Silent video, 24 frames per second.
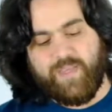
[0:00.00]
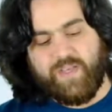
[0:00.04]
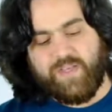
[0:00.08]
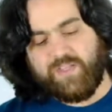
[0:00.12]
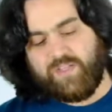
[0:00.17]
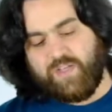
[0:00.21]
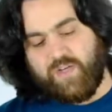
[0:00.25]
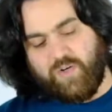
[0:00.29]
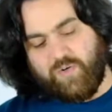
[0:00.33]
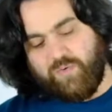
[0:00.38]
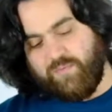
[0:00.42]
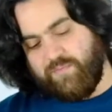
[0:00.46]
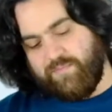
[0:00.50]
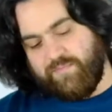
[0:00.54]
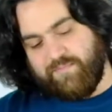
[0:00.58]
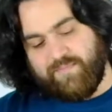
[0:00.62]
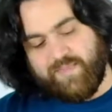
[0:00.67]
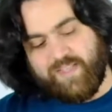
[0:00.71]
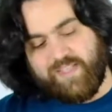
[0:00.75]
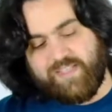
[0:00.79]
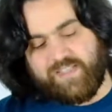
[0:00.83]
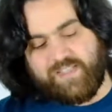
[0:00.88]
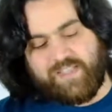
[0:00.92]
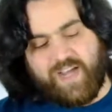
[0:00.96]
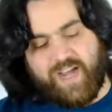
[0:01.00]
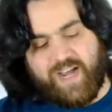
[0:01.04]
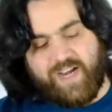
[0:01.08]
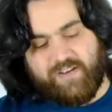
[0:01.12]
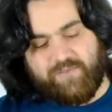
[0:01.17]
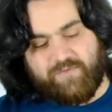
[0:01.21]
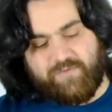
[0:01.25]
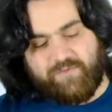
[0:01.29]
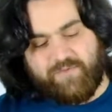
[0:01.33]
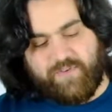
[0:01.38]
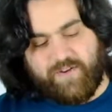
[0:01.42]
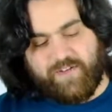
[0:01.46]
So this is kind
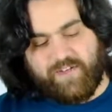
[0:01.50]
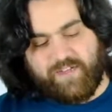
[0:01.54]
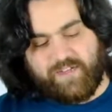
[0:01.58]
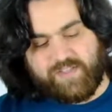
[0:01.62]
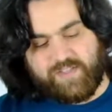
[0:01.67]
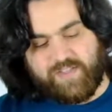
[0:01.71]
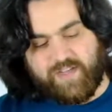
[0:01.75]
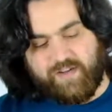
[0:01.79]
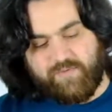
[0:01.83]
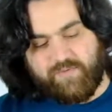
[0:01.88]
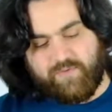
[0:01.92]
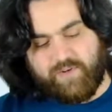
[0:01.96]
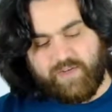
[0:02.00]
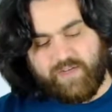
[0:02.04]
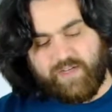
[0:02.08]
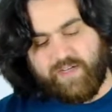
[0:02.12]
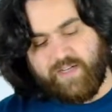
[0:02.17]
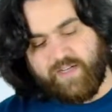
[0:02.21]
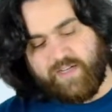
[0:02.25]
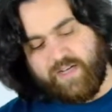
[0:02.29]
of fun discovery.